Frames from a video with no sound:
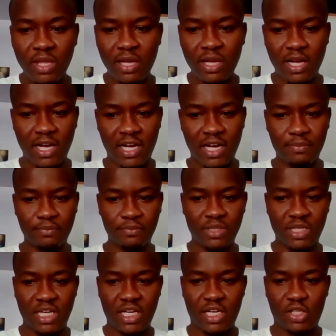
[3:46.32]

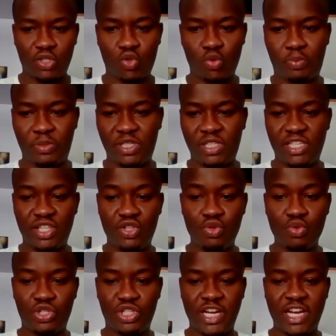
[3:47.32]
to be the
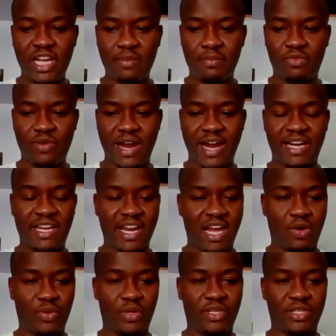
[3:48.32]
new gem right
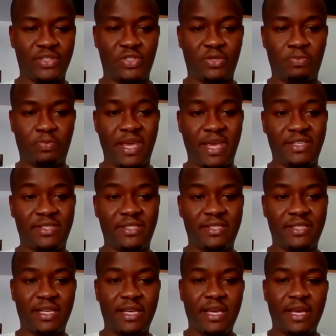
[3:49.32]
now in the
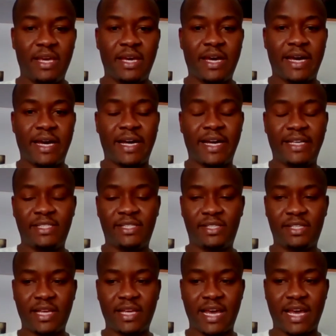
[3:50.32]
space. I
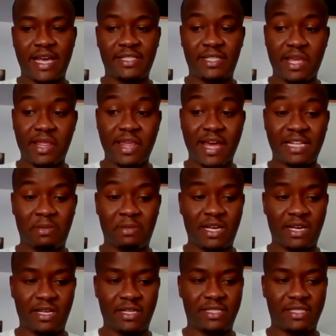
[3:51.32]
say that
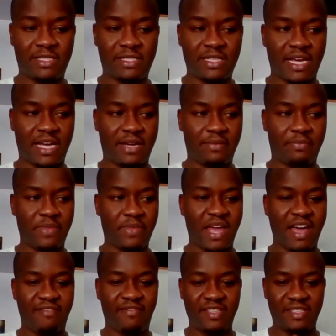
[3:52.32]
because
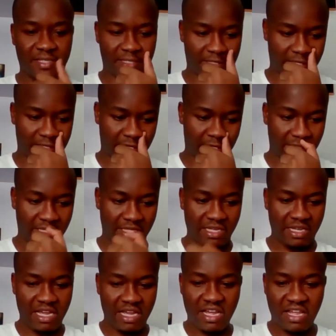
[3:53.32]
having seen
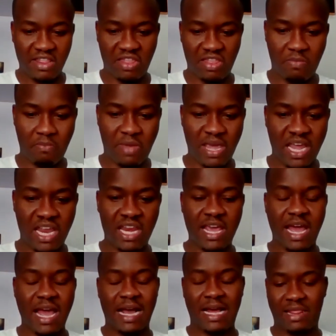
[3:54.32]
the
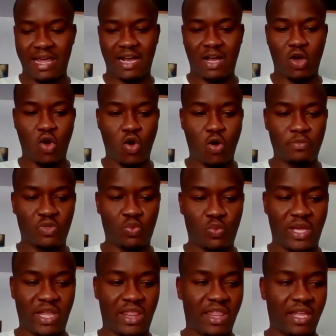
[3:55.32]
maniac that comes
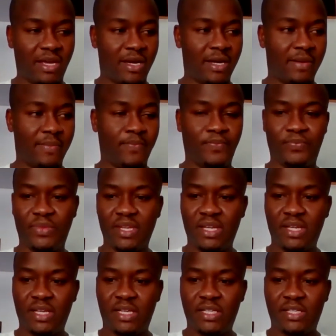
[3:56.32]
with
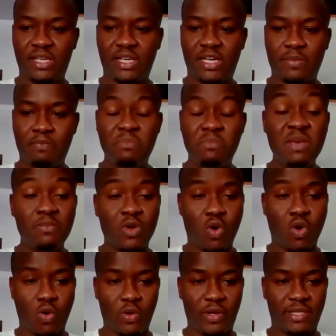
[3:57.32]
meme
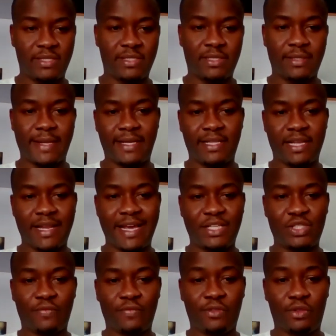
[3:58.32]
coins like the likes
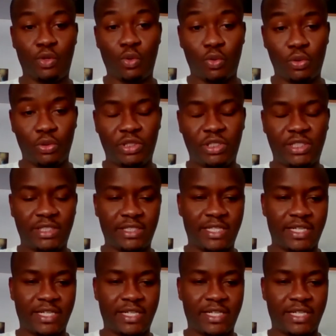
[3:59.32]
of Doge,